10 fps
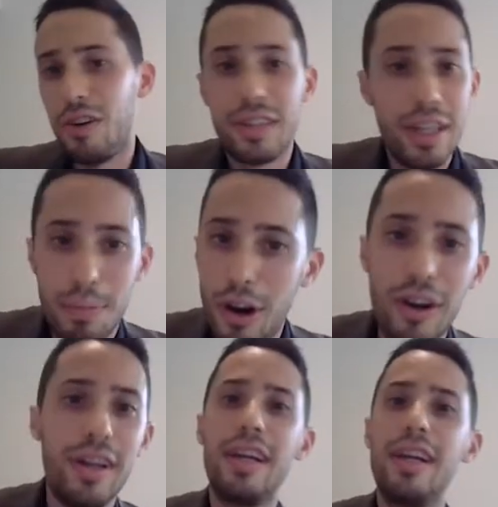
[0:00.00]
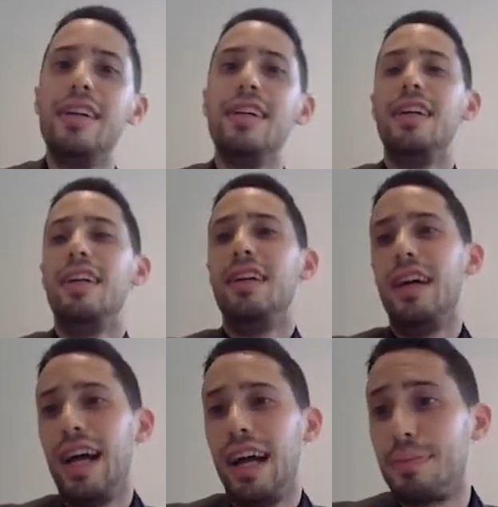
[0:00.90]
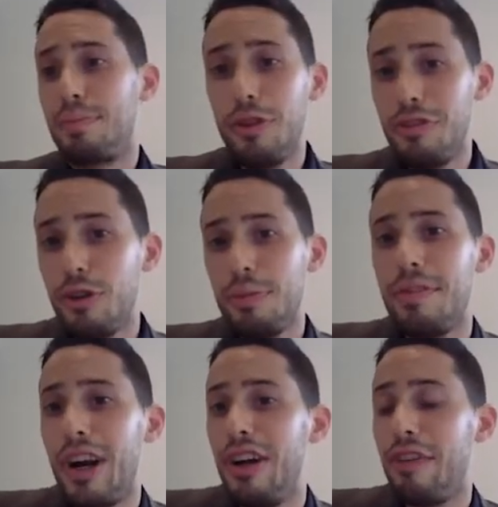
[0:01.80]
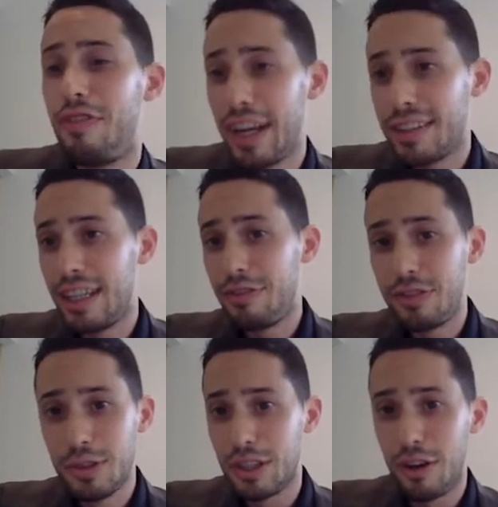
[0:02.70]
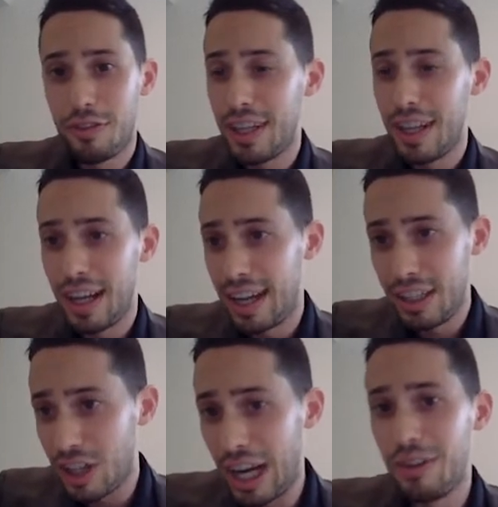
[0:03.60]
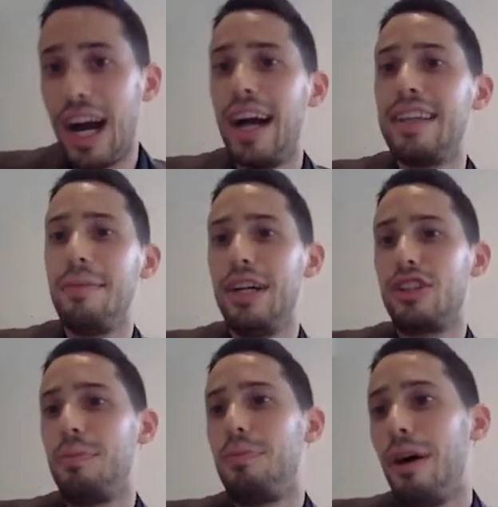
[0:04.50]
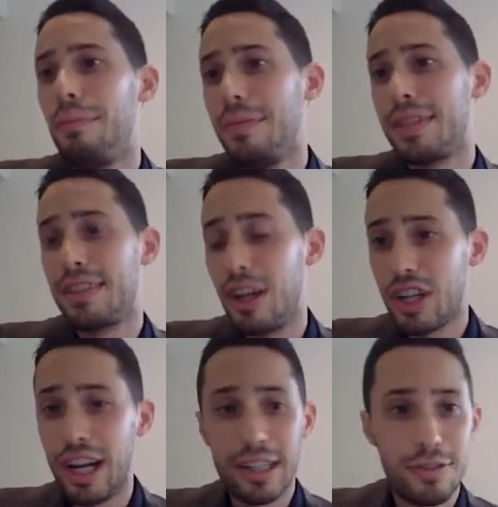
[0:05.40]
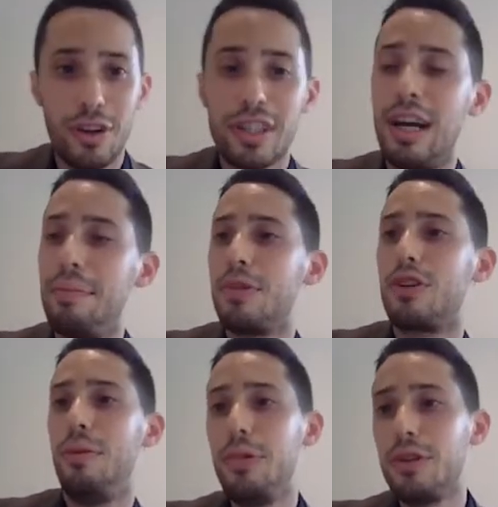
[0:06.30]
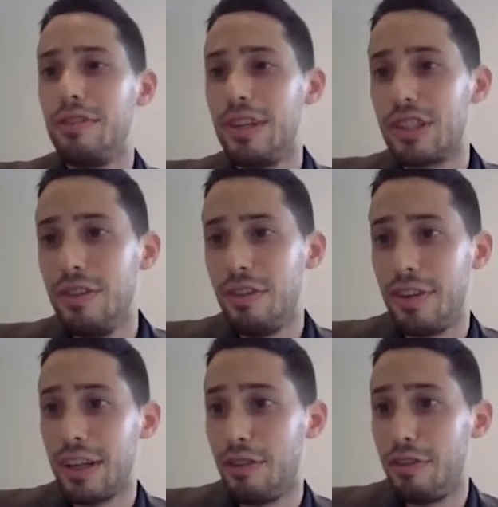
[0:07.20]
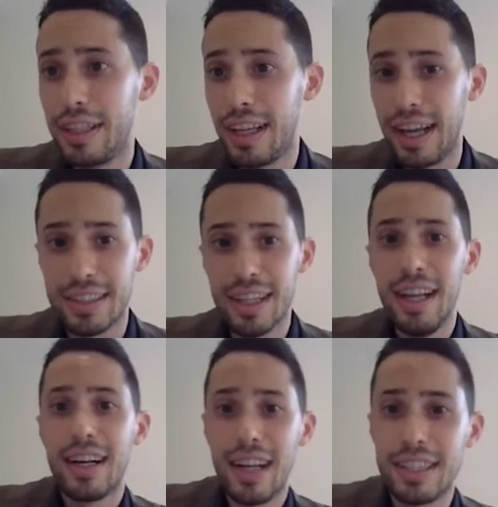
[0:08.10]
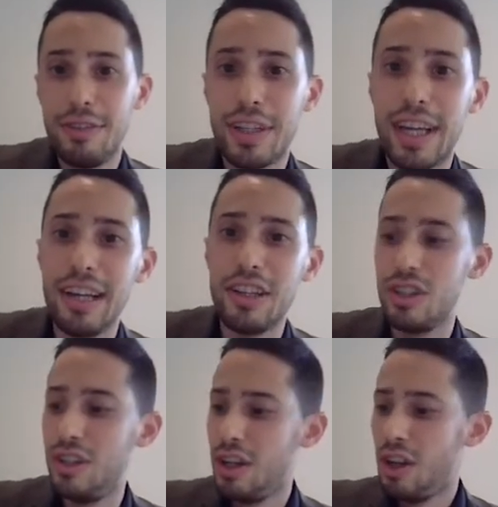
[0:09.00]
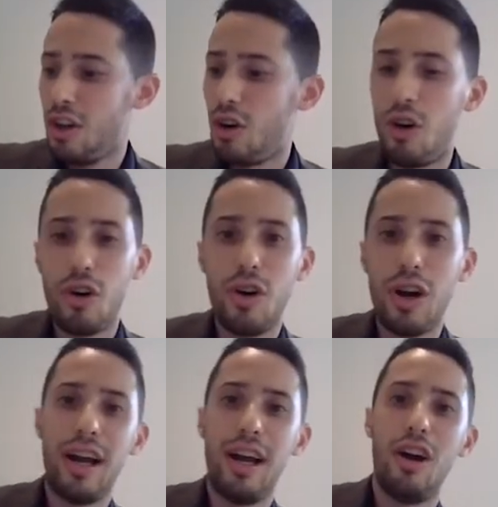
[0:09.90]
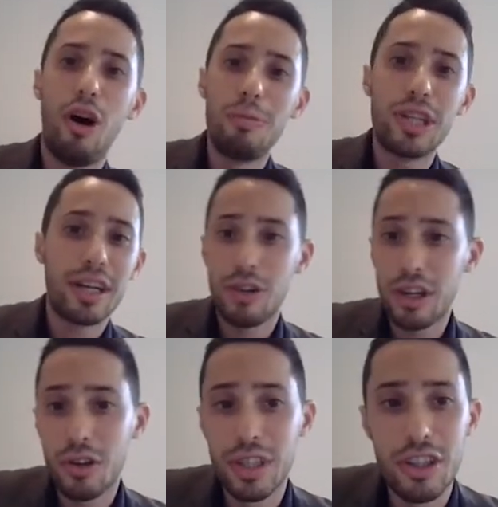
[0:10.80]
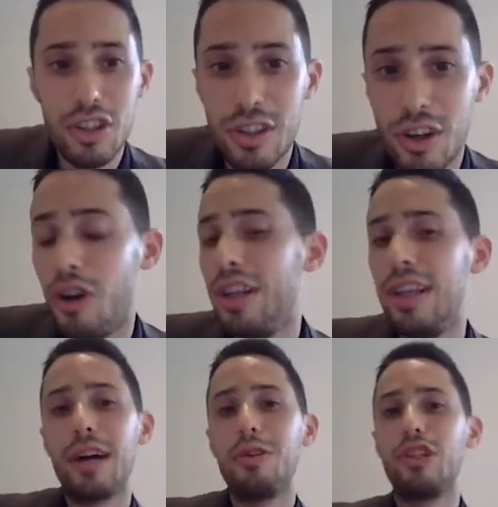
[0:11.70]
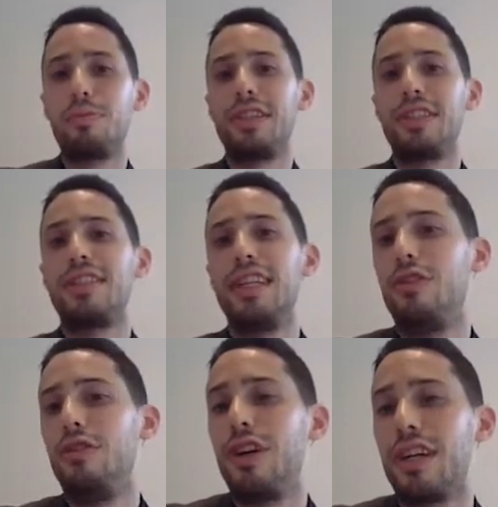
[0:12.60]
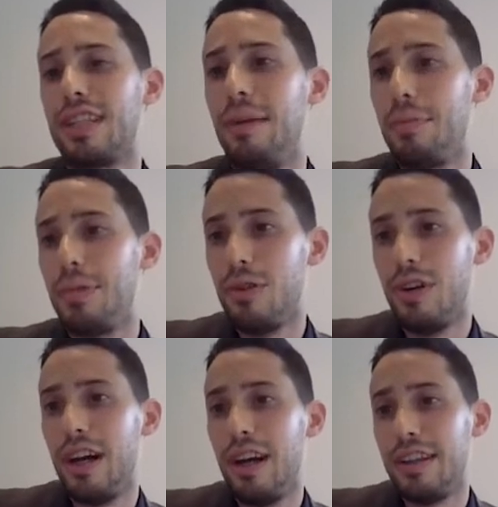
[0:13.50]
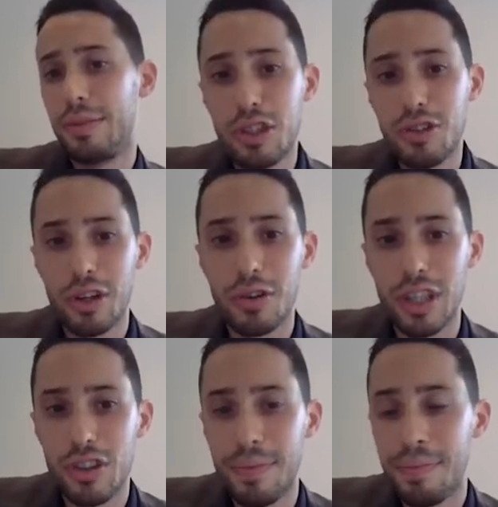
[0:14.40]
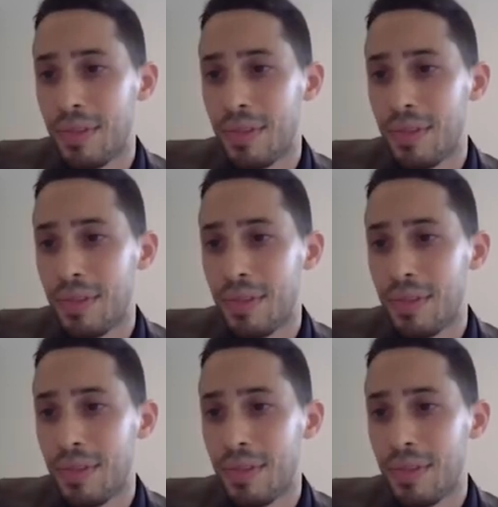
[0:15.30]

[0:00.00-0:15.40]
deep learning has proven to be very effective to solve, in general, high-dimensional problems, such as, for example, computer vision. Think of it as classification, or object recognition, or in language processing to, for example, speech recognition.